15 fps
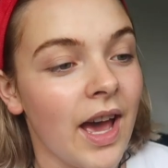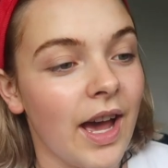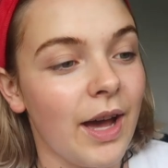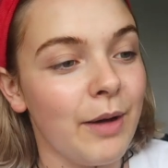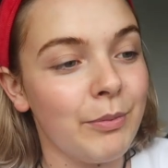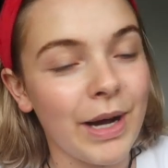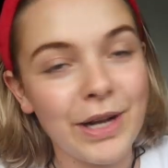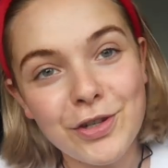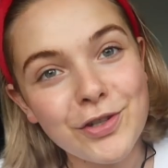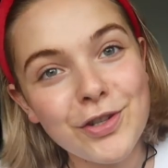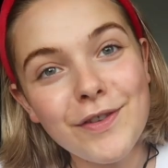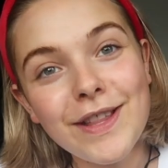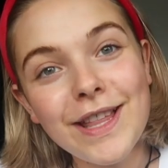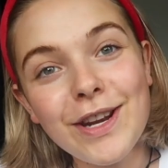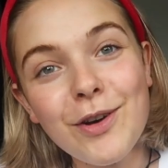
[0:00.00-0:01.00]
um, but I just
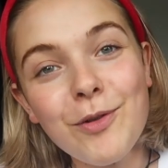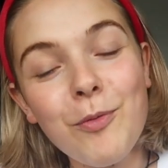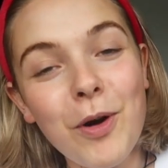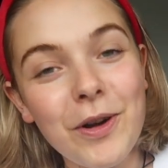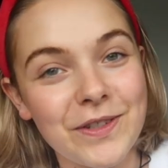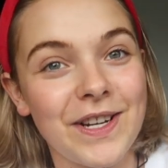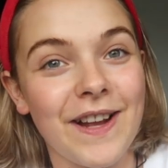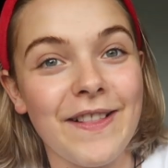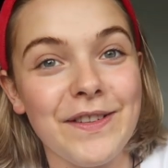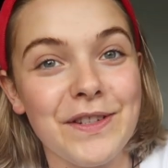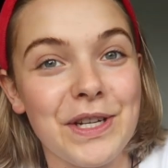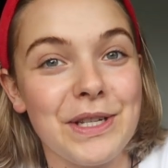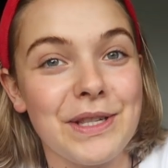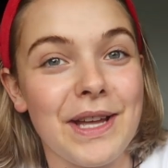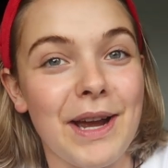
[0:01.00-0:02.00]
don't really know what
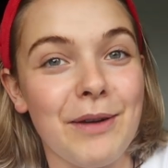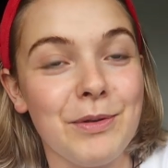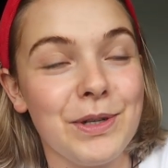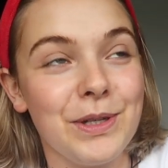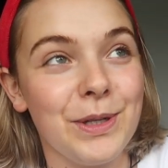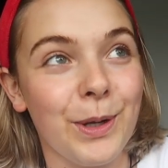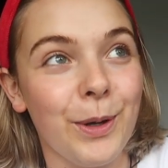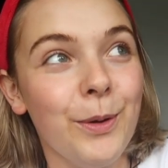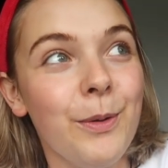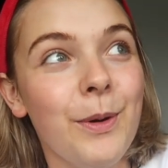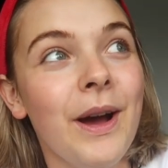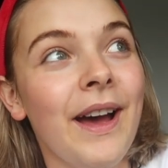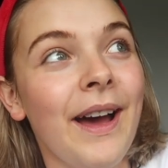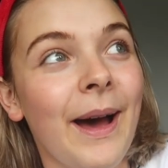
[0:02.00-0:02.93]
challenges that I would do.